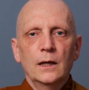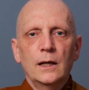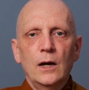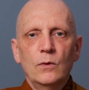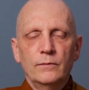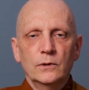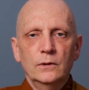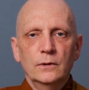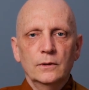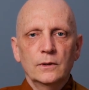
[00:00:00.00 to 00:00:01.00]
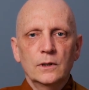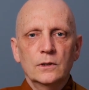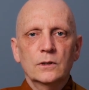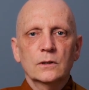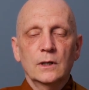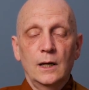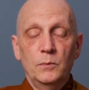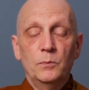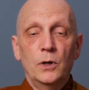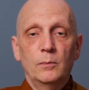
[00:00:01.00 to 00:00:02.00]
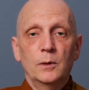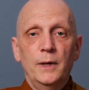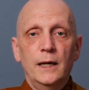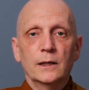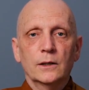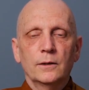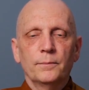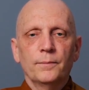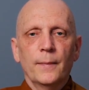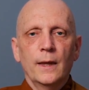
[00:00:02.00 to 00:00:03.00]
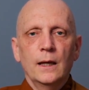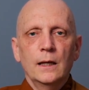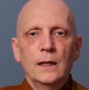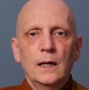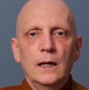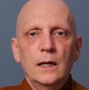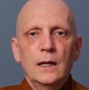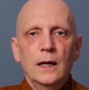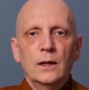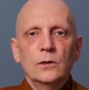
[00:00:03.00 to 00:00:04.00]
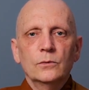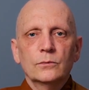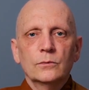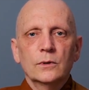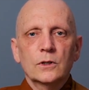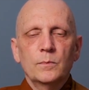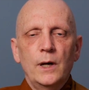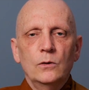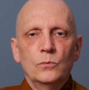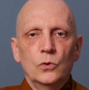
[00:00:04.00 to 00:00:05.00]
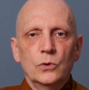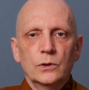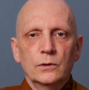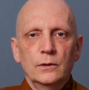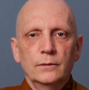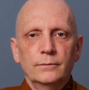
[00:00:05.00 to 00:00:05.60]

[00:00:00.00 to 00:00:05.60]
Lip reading: However, this can be problematic. I'll expound more